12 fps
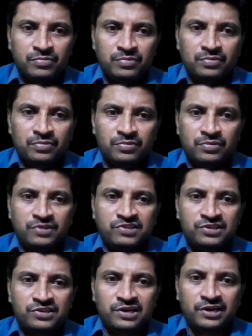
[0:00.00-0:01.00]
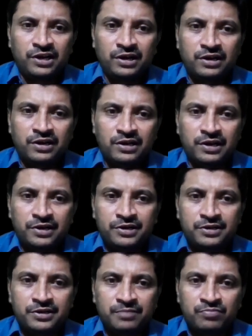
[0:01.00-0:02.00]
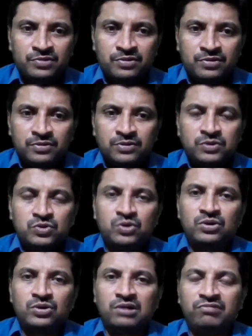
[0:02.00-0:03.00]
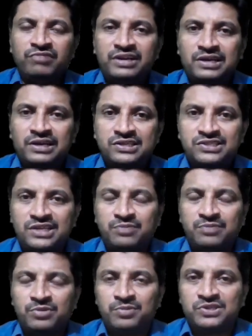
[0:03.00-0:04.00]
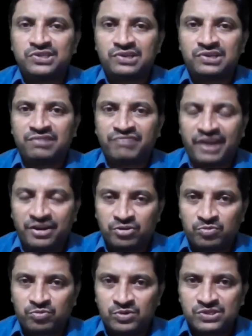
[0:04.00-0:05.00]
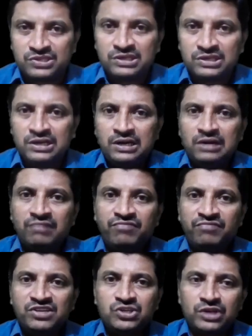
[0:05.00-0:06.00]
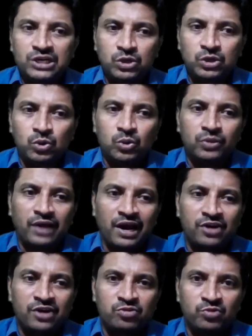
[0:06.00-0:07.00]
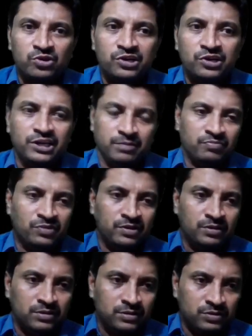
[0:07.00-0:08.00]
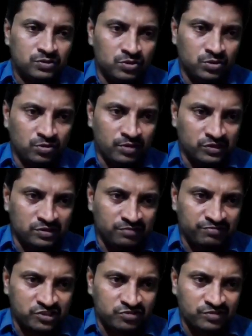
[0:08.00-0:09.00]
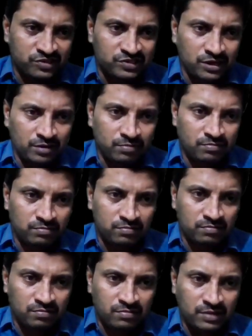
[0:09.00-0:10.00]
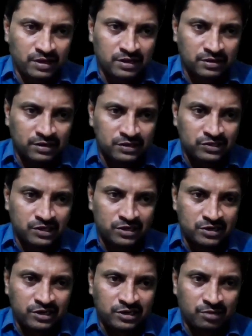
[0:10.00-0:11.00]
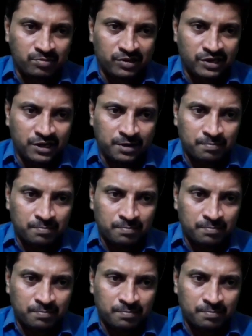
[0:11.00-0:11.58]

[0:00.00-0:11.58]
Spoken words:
This is not a candidate key. So now we consider minimal set of attributes which include the attribute D. So what is the first one, sir? I can consider D comma A